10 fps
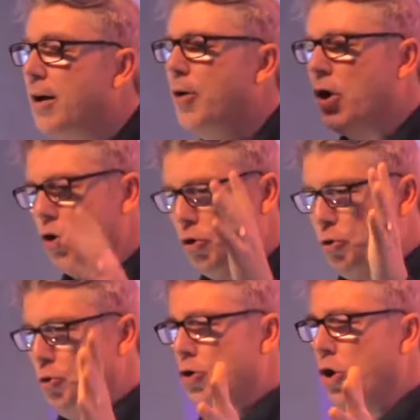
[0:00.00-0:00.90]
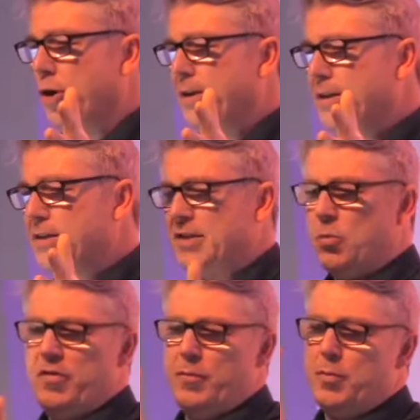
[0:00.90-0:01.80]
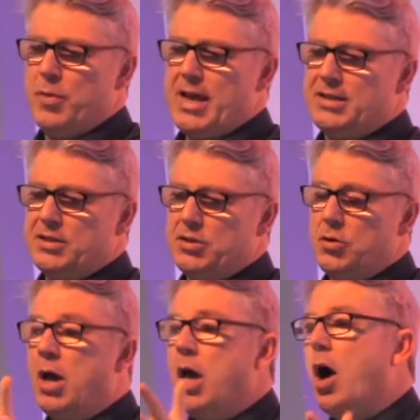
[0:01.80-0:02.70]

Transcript: about how good God is, that we've been blessed, you know,